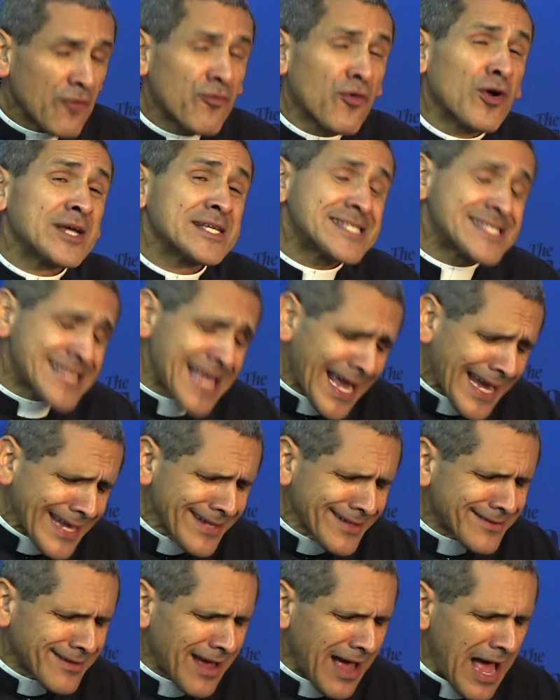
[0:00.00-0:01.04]
For a
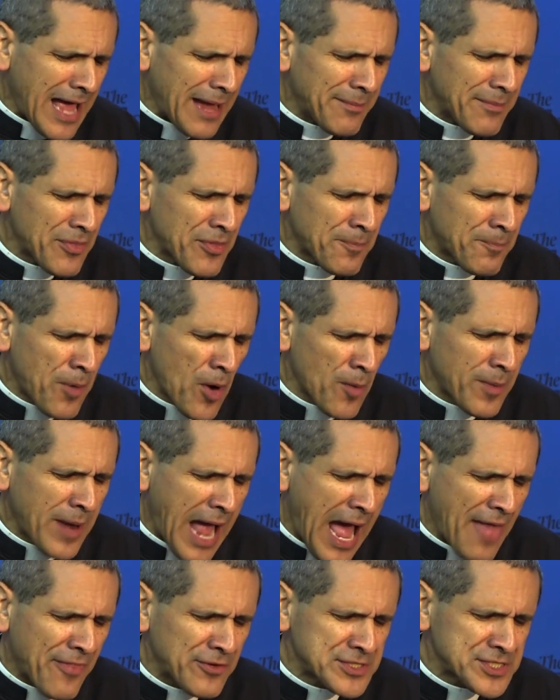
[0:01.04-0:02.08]
second time, the Pope
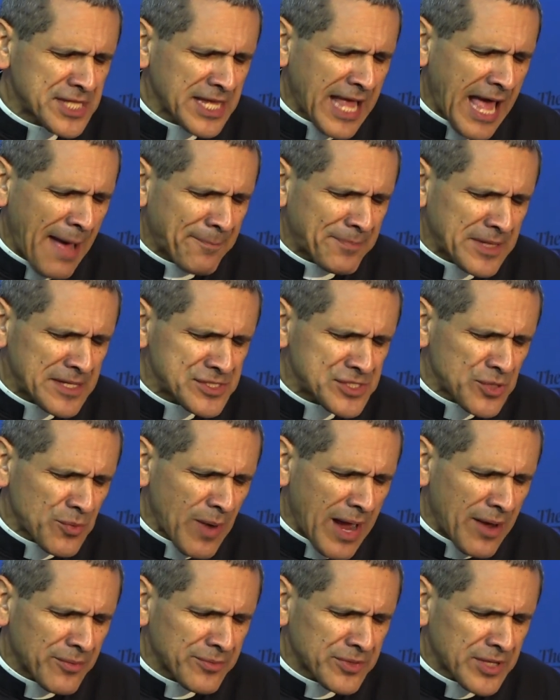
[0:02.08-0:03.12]
gathers the captains
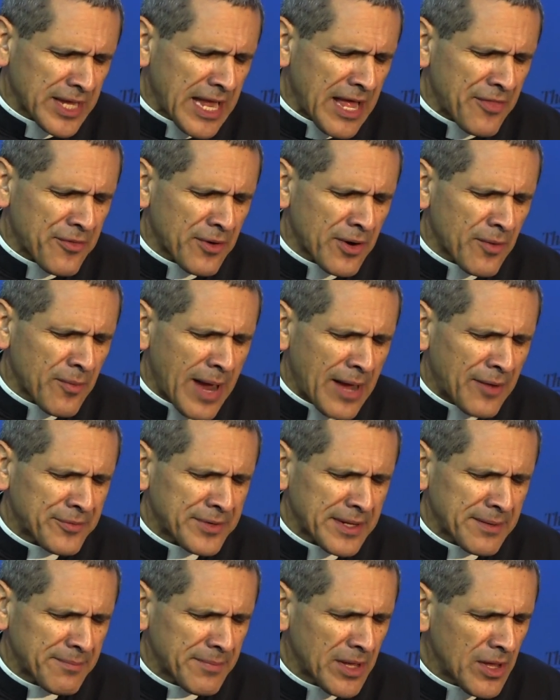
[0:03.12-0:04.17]

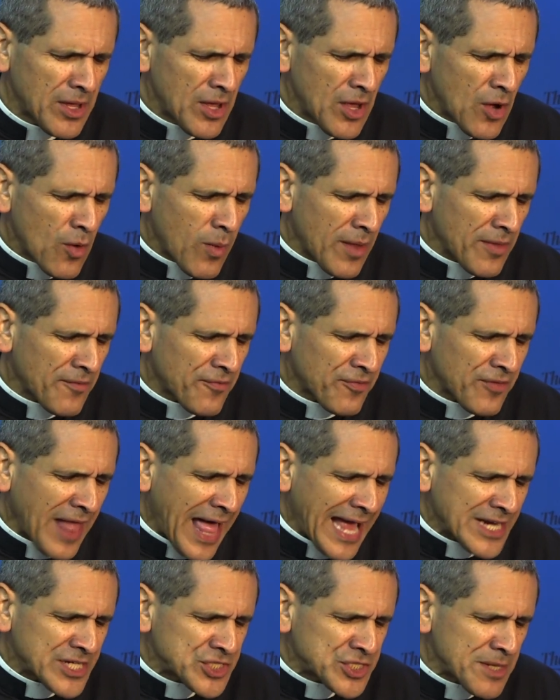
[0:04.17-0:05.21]
around him while the
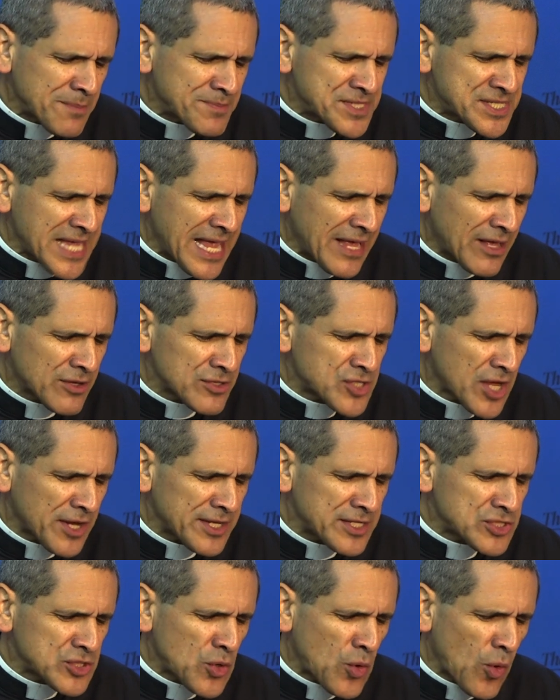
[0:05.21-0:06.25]
flagship sails
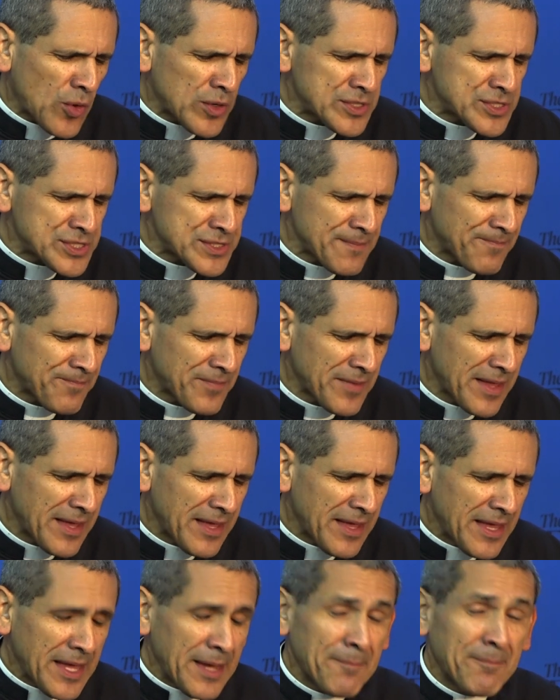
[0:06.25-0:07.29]
on its course.
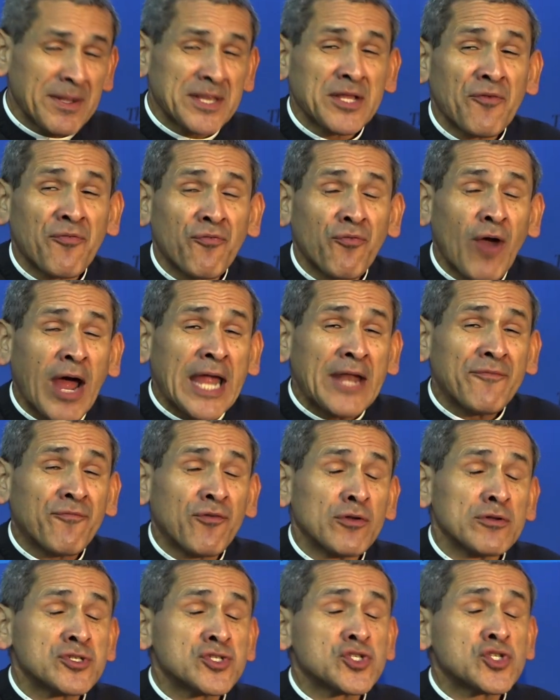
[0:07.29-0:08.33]
But the
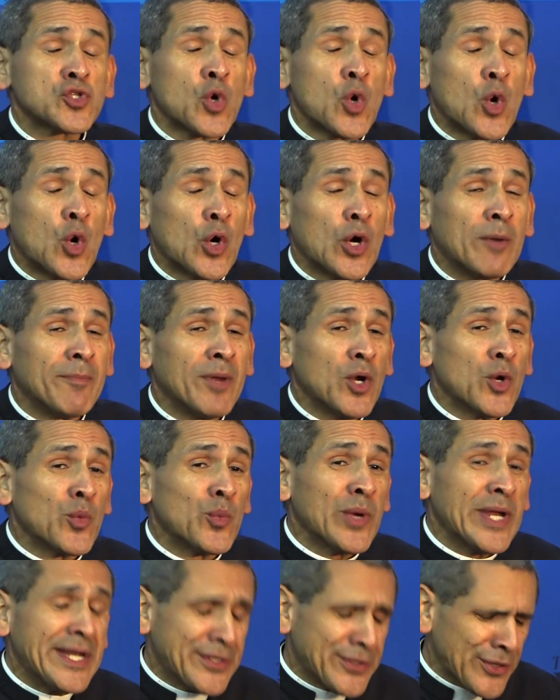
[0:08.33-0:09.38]
frightful storm
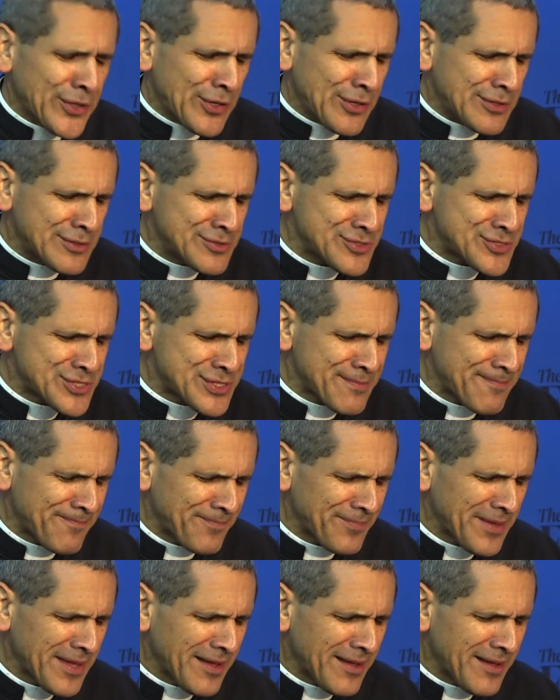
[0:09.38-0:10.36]
returns.